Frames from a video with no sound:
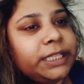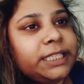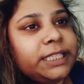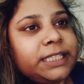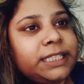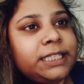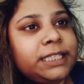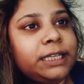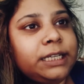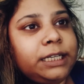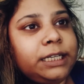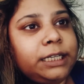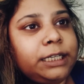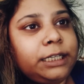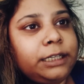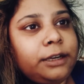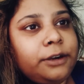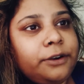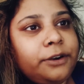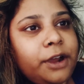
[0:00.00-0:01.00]
it's
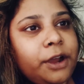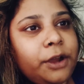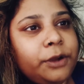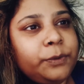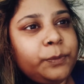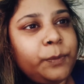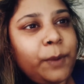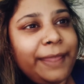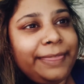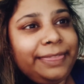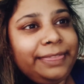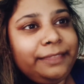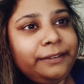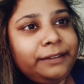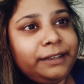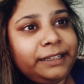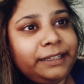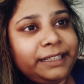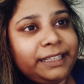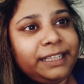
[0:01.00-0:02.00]
around
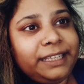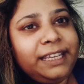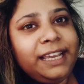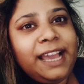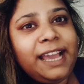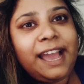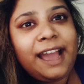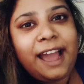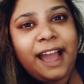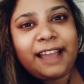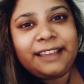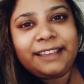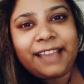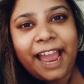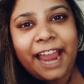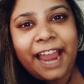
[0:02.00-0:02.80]
1:30. I